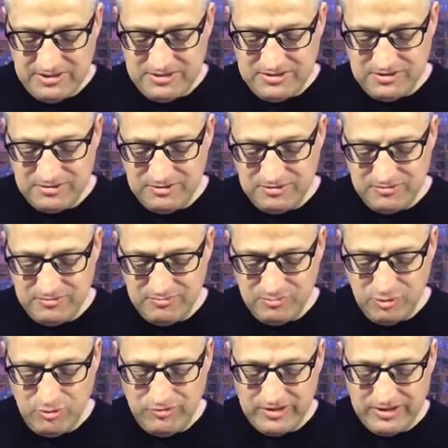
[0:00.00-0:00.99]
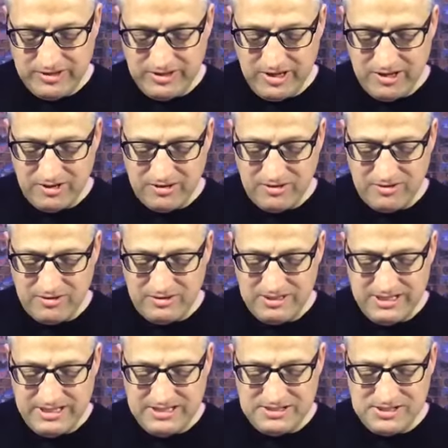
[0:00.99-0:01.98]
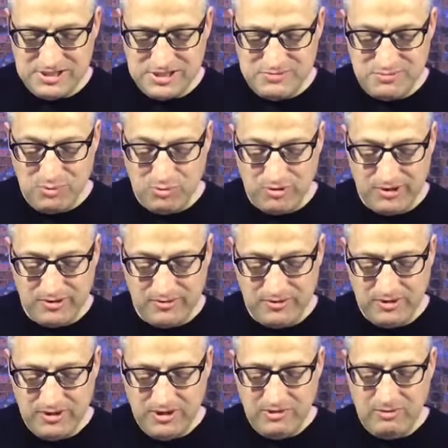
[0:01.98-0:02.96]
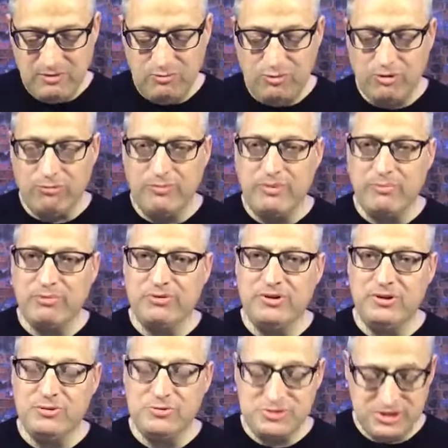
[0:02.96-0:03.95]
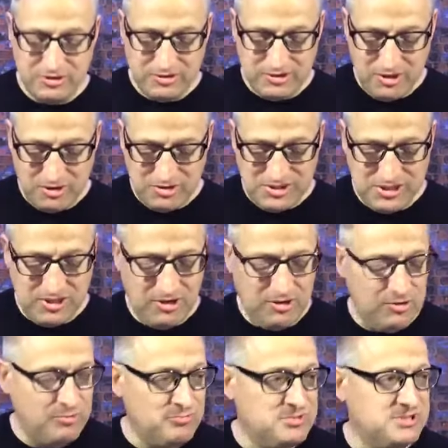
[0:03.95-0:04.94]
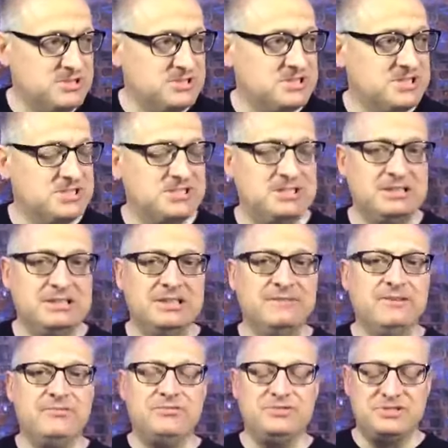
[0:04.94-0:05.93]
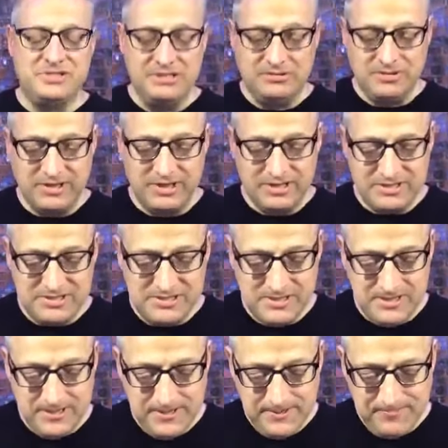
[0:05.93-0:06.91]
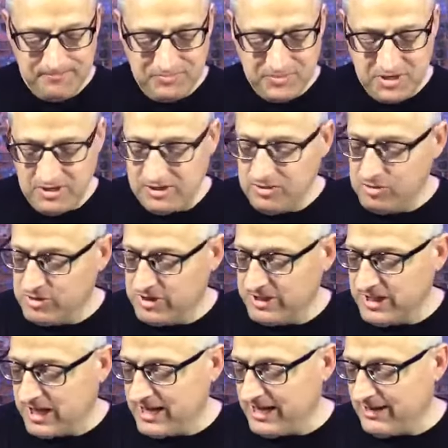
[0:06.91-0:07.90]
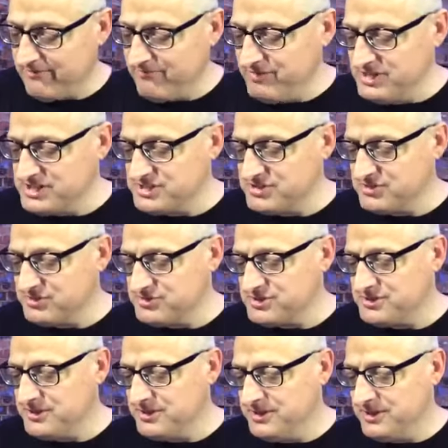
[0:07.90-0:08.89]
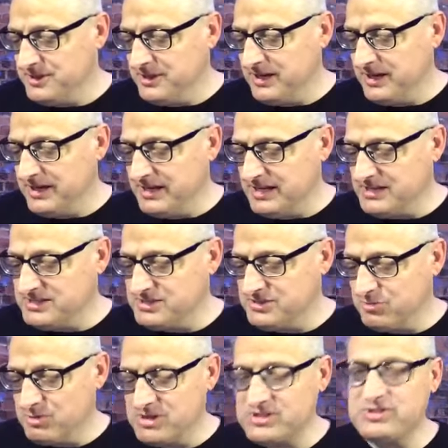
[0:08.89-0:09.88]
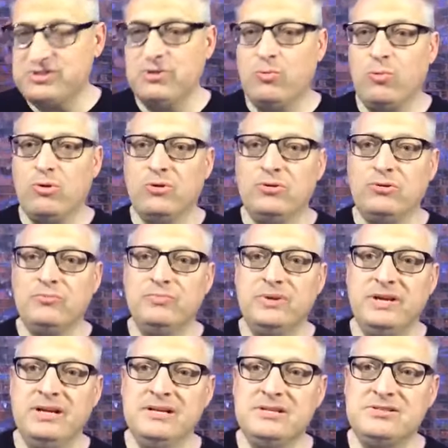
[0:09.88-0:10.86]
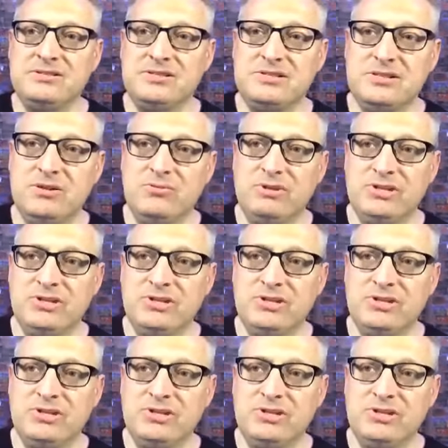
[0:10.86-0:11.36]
to move in their needs this morning. We want to remember those that are in nursing homes and assisted living facilities uh, who cannot have visitors. And as the rest of the world begins to slowly